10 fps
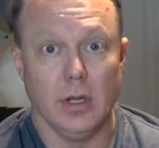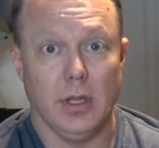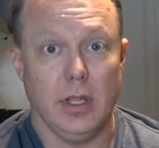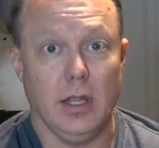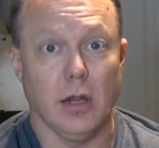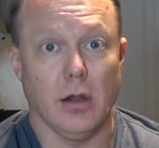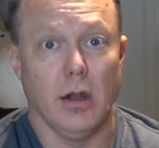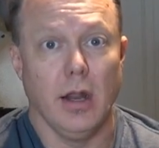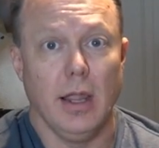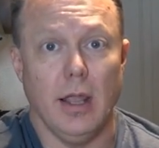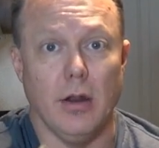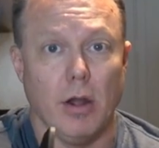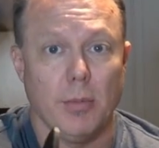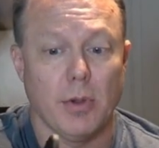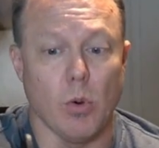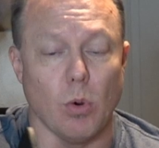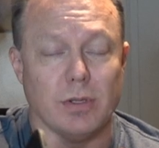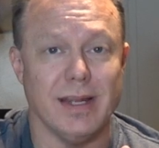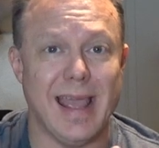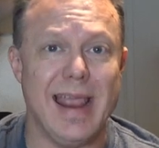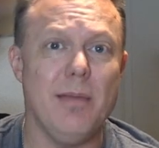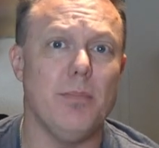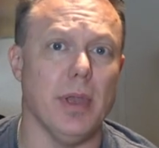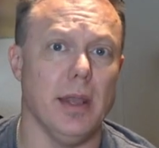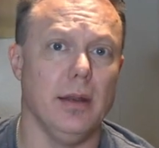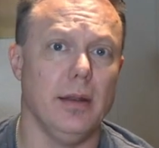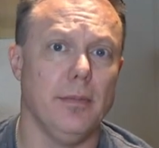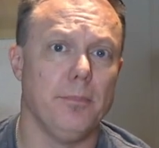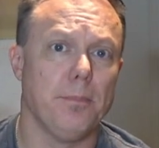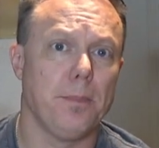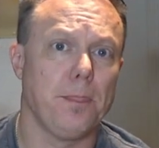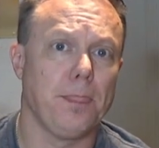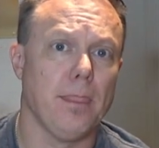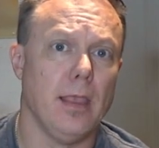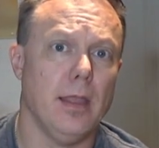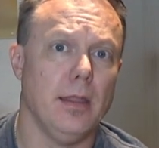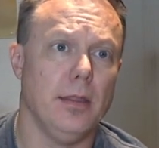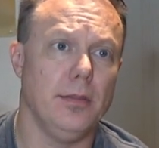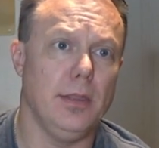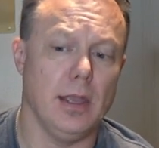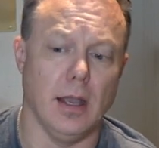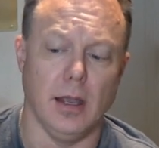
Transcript: here, it only records an 8-bit. The